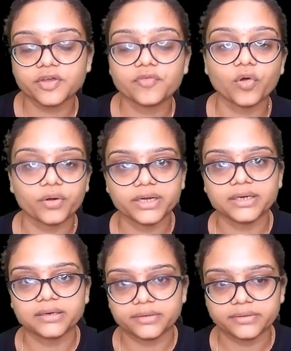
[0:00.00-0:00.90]
we have
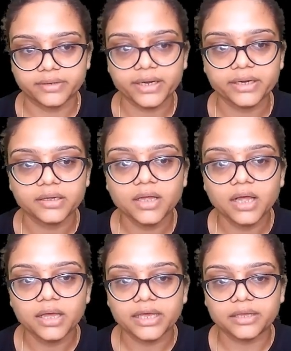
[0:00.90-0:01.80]
already learned, right?
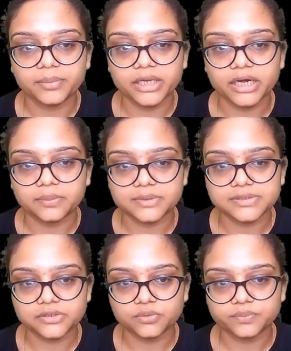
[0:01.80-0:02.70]
AB can't be
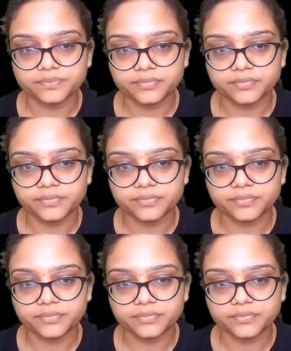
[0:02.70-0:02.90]
0.